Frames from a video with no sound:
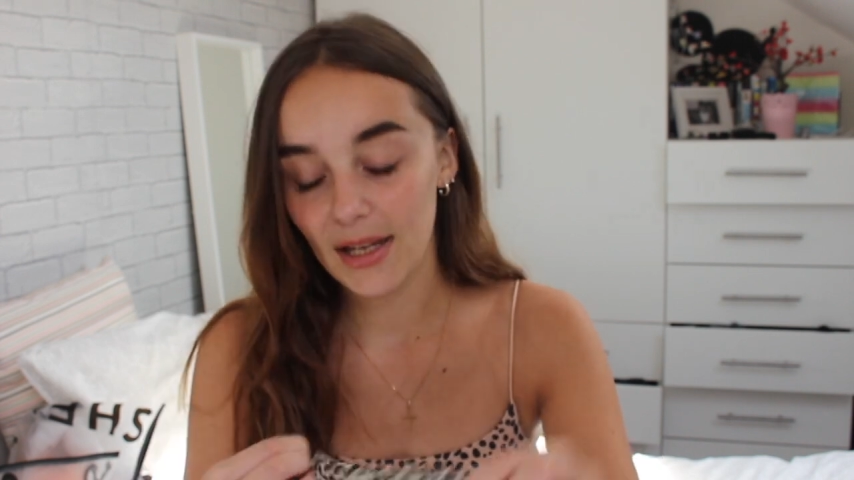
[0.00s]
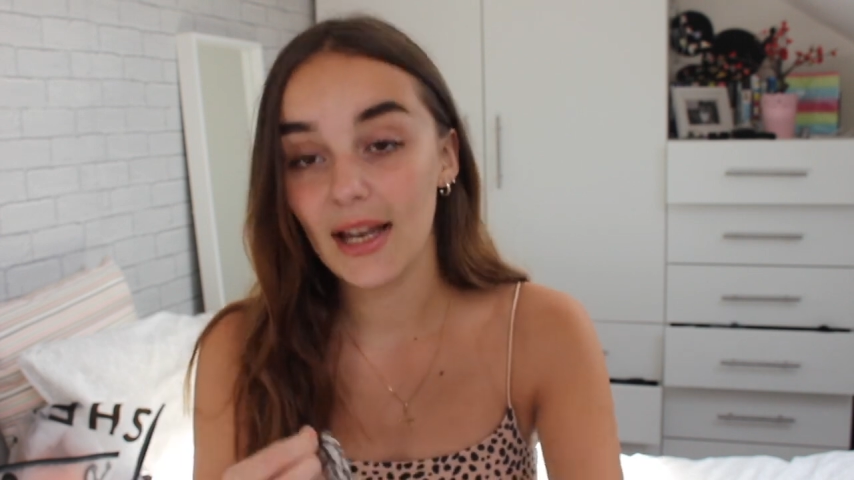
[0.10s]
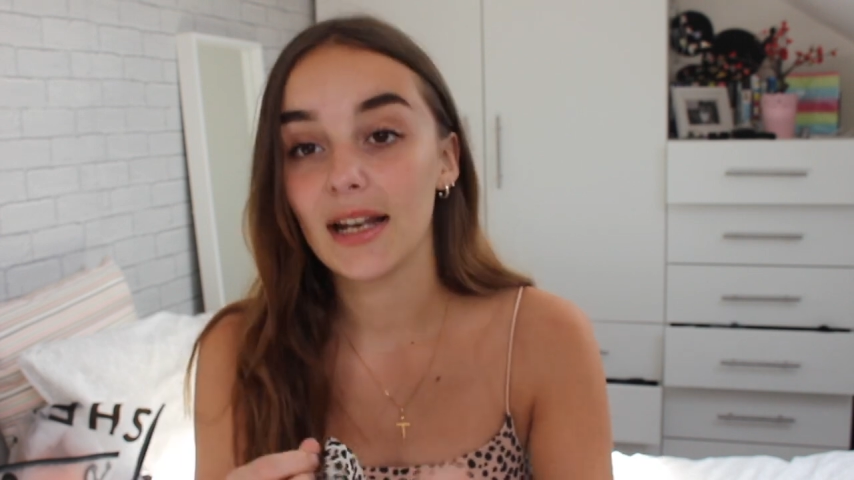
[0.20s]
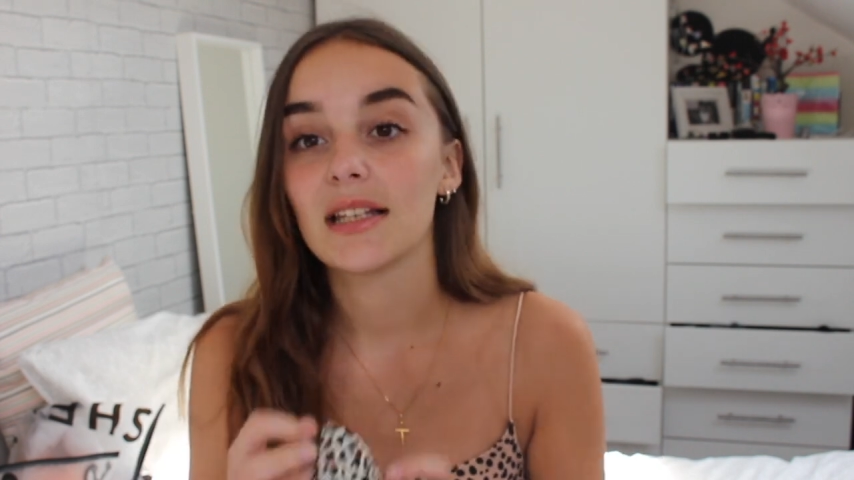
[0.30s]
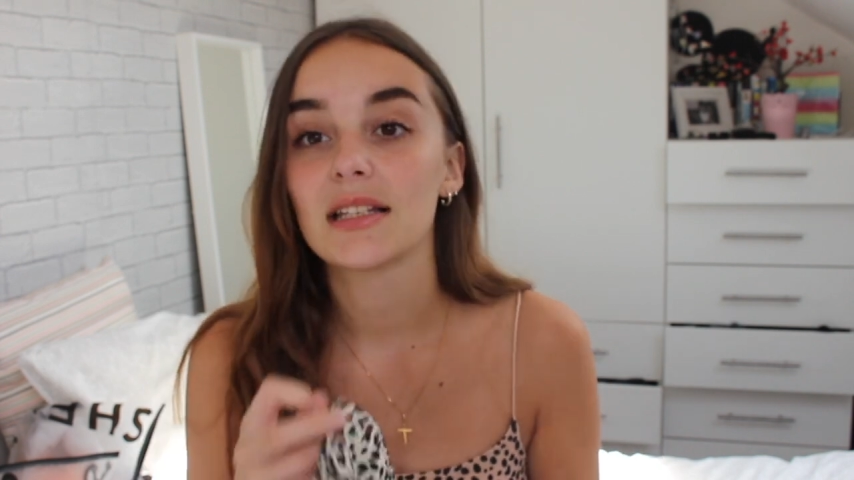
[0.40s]

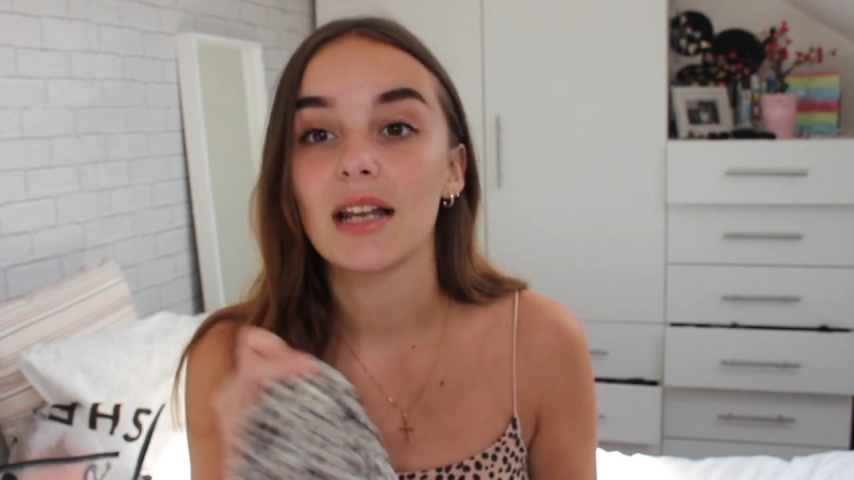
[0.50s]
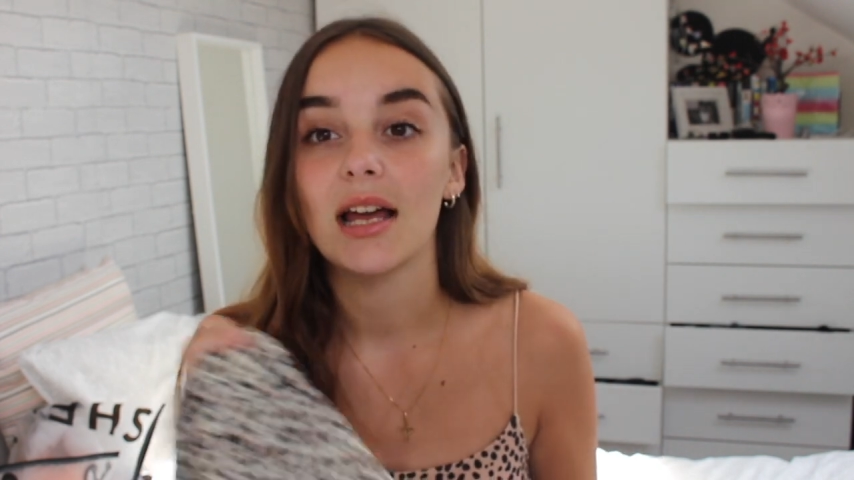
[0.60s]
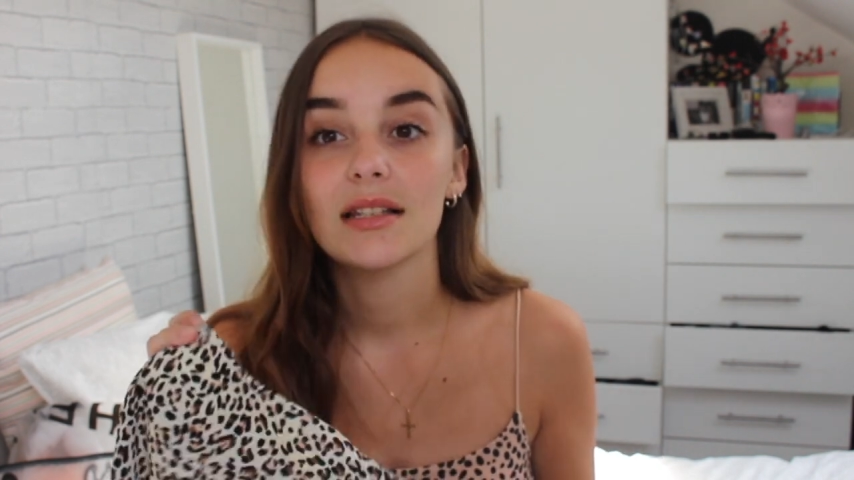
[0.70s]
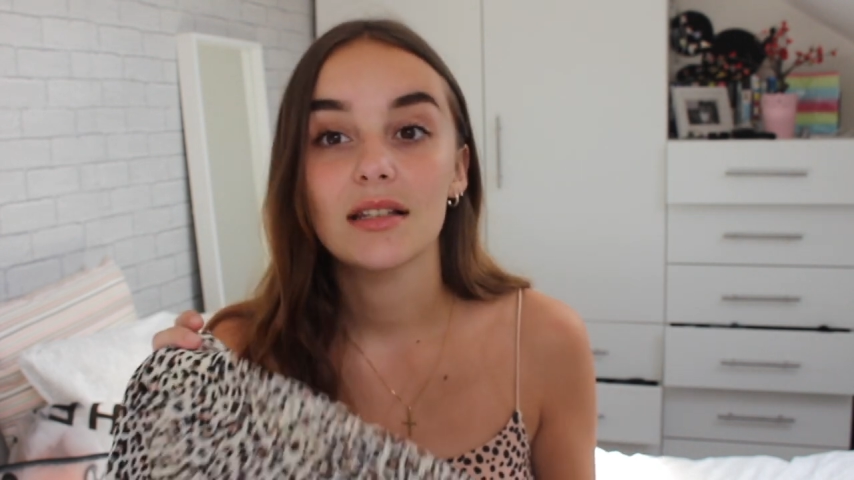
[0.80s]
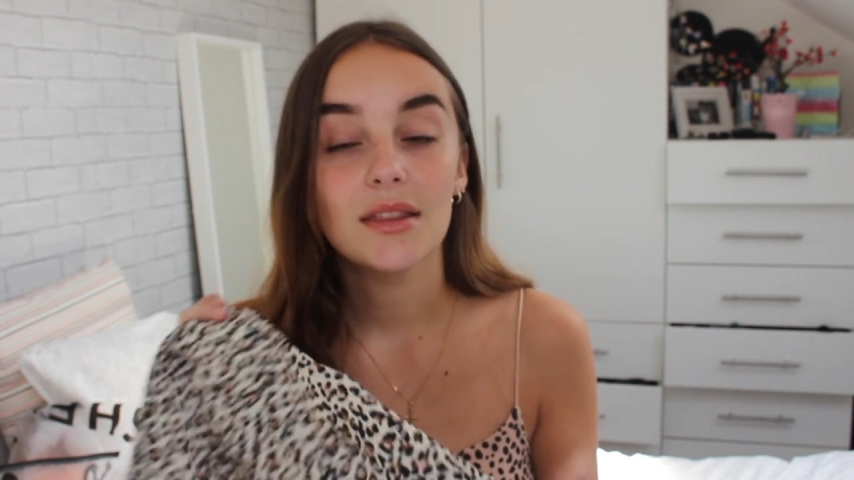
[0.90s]
Again, it's a
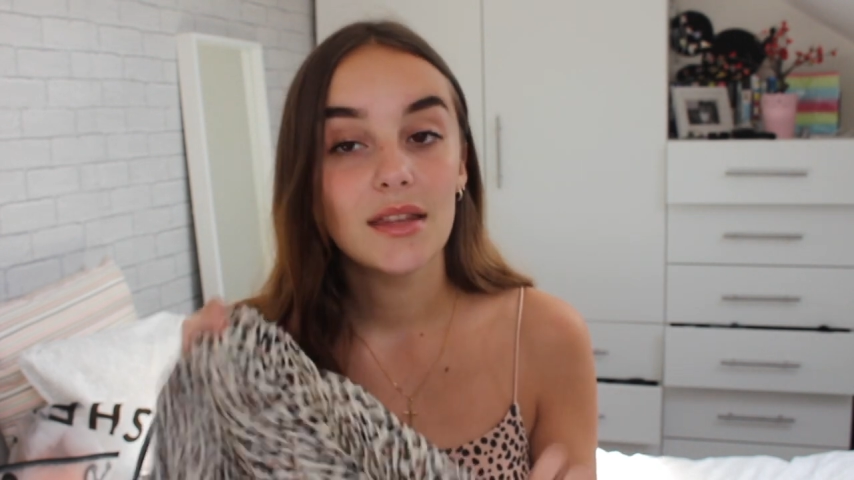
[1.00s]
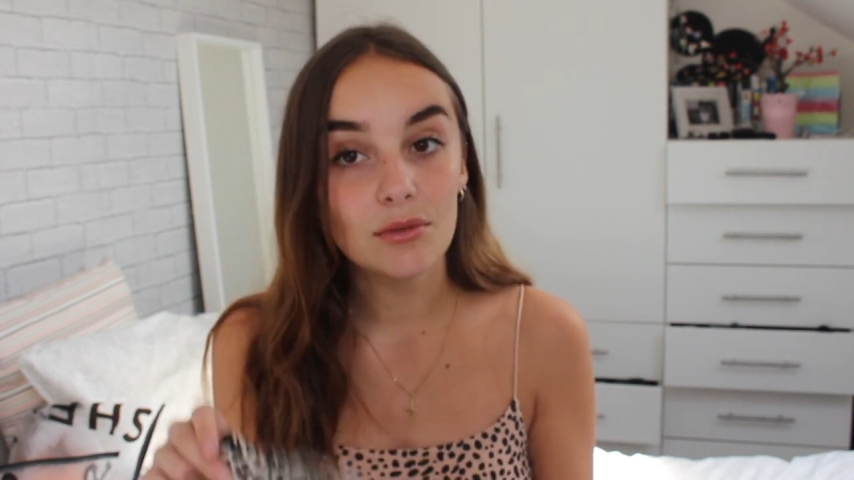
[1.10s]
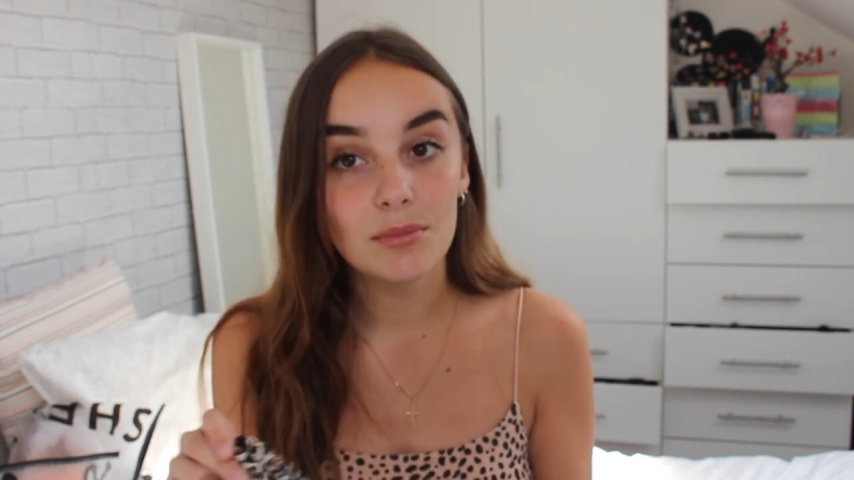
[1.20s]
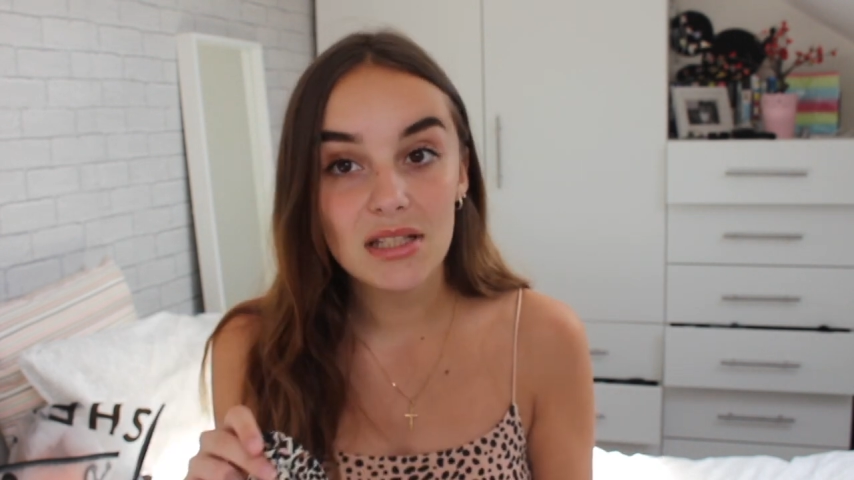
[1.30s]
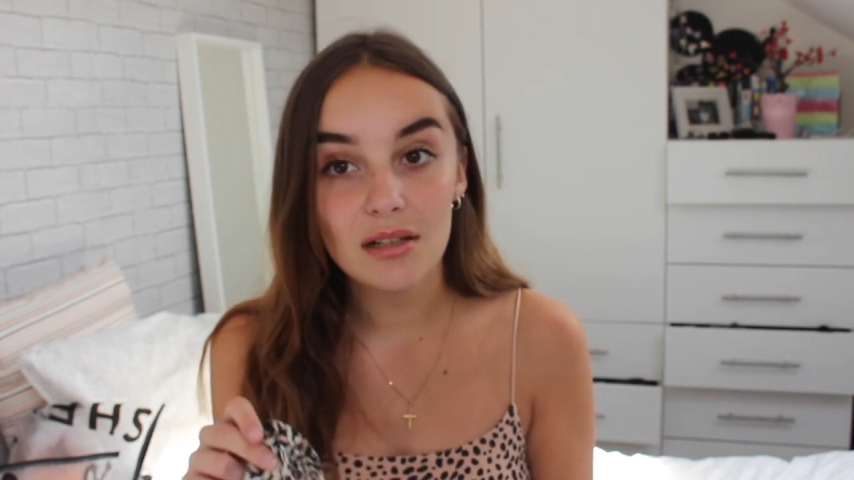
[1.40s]
nice
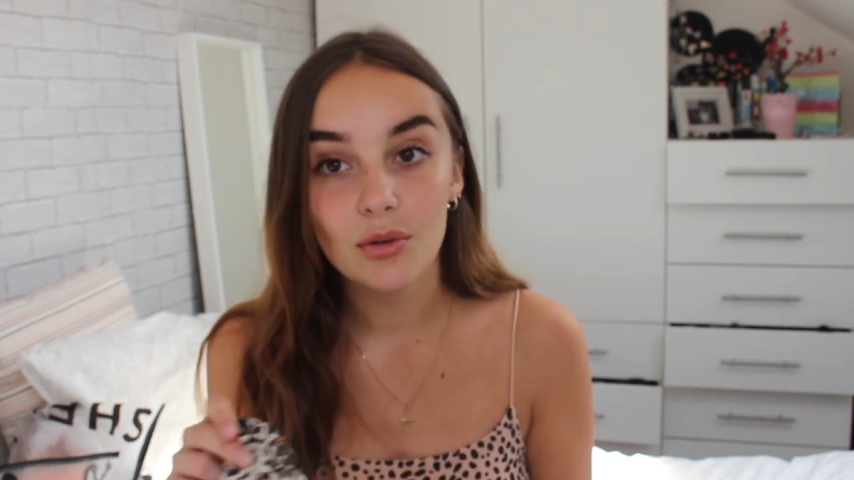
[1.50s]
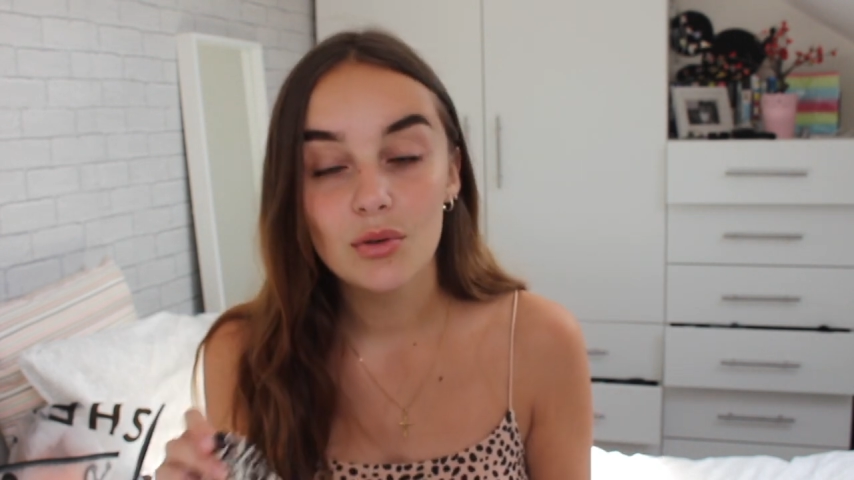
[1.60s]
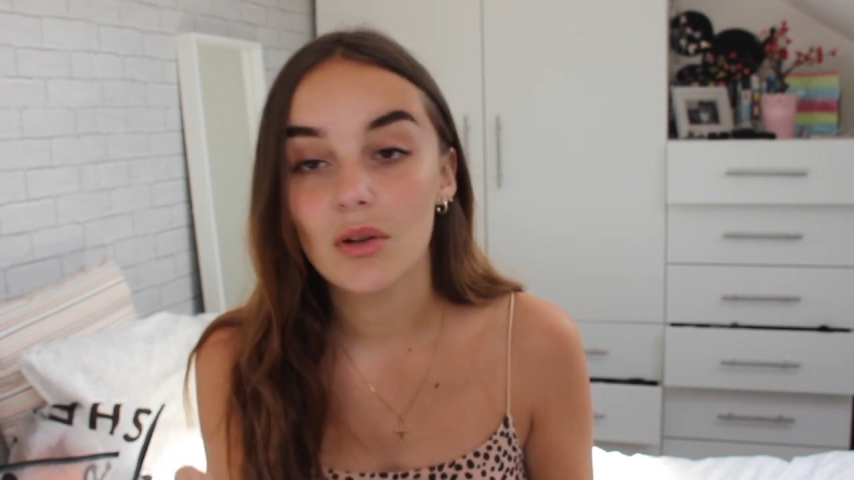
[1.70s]
thin material,